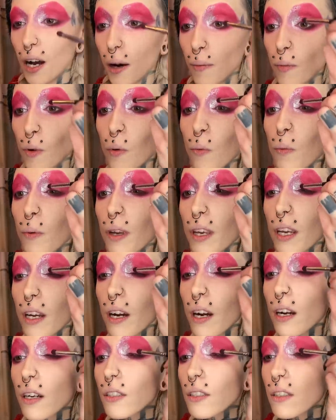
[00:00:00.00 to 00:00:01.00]
Um, we
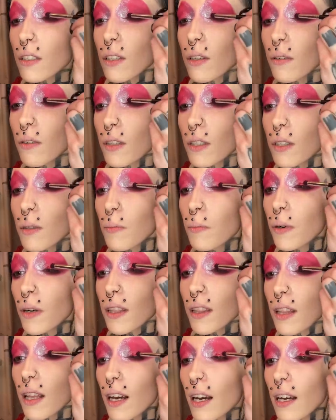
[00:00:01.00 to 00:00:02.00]
are just going to
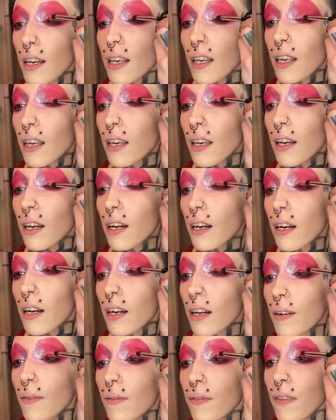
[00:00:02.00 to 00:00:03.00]
put that
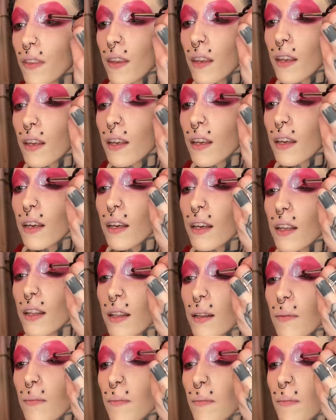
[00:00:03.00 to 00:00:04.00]
here
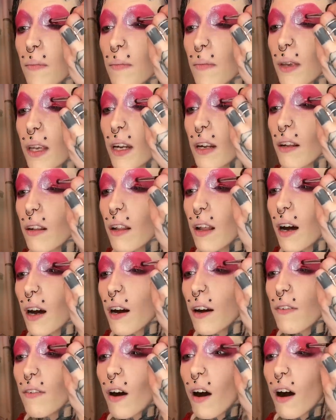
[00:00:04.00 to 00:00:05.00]
in the middle
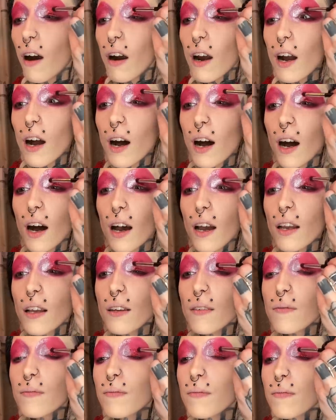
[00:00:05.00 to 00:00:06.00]
of our eye,
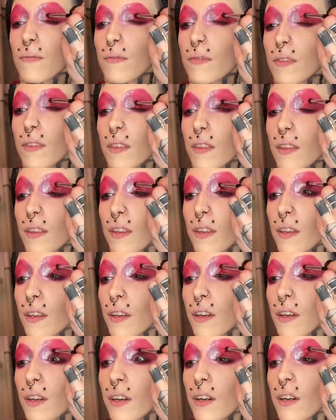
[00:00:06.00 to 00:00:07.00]

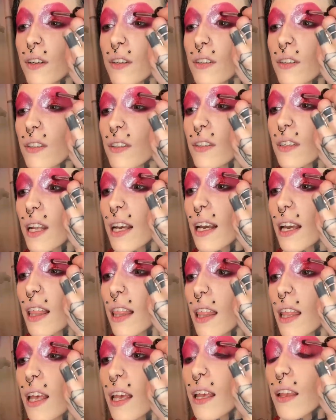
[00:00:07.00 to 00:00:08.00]
just like
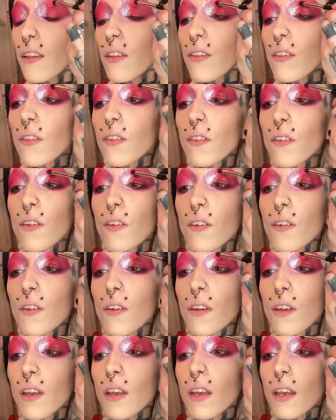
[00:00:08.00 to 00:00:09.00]
this,
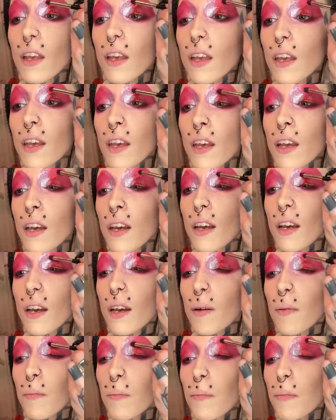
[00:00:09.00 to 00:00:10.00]

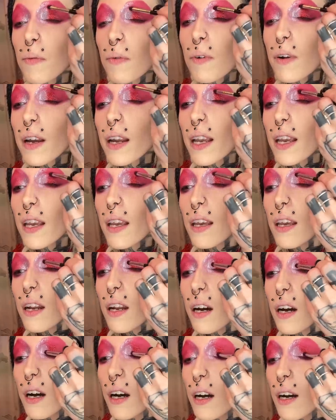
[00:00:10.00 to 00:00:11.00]
and bring it
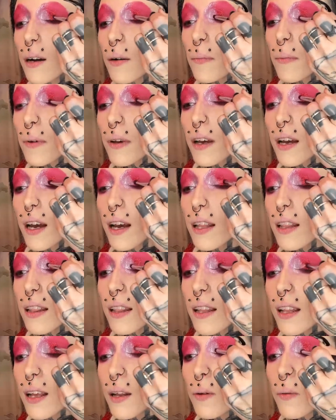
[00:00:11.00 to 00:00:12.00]
up.
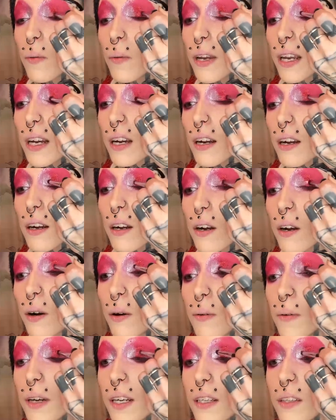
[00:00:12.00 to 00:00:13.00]
And then we are
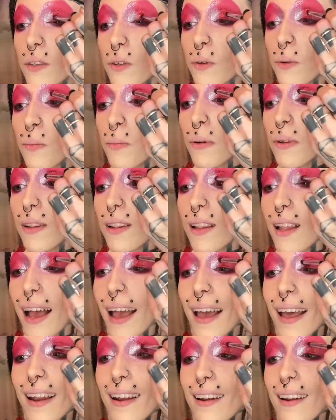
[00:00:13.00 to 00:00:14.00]
going to
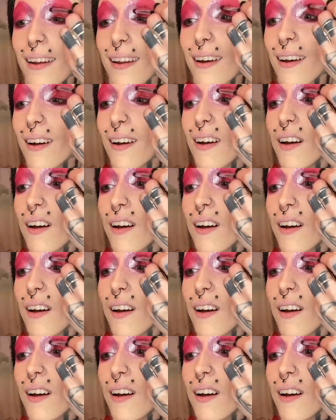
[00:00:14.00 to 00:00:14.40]
blend